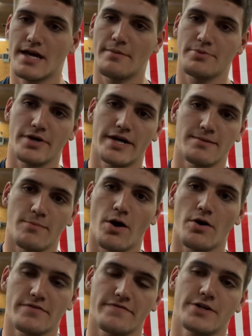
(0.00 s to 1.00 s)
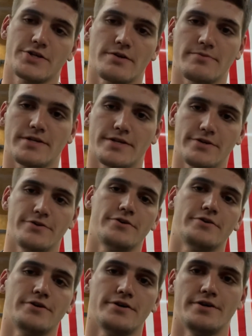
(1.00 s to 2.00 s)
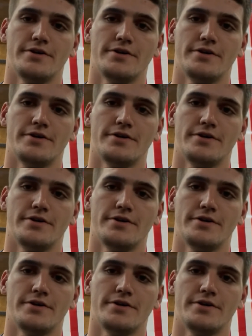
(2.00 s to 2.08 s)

I plan tomorrow to finish up the interior.